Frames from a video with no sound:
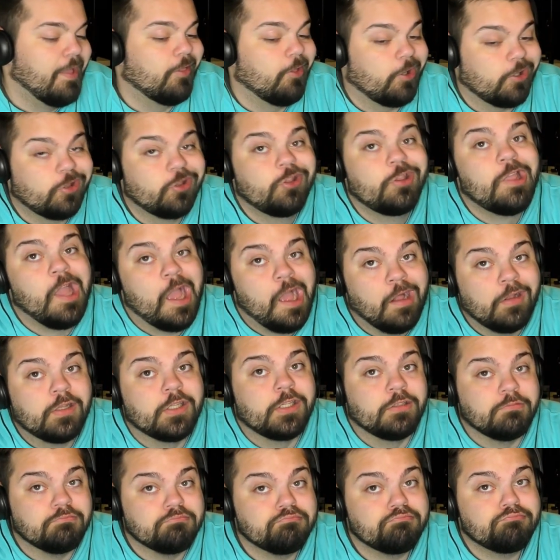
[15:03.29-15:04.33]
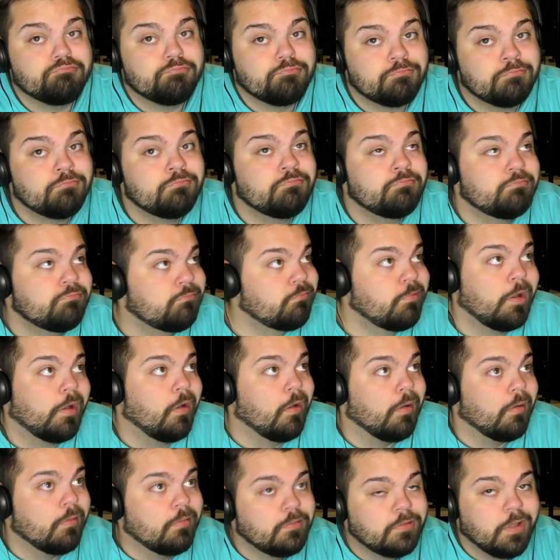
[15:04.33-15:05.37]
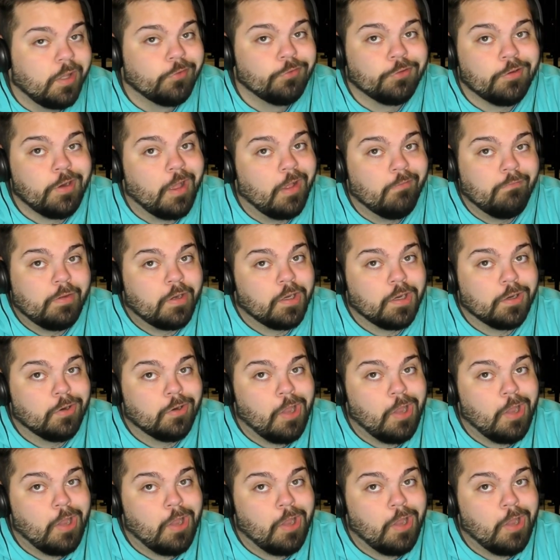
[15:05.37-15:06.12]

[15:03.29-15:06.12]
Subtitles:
like talent. Ugh, doesn't have any of